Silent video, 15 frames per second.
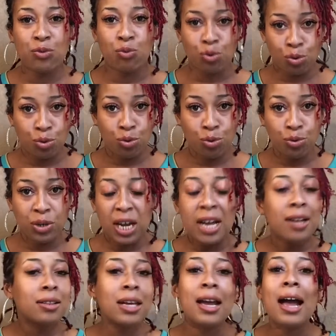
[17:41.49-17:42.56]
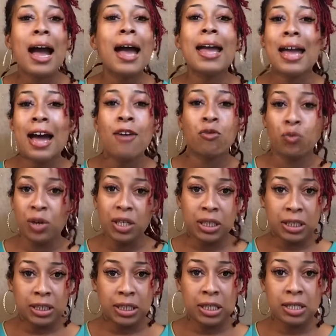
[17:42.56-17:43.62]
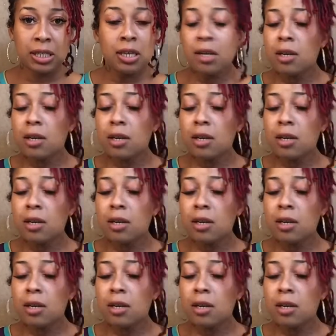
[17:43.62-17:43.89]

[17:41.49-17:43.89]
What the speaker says: rude that I have witnesses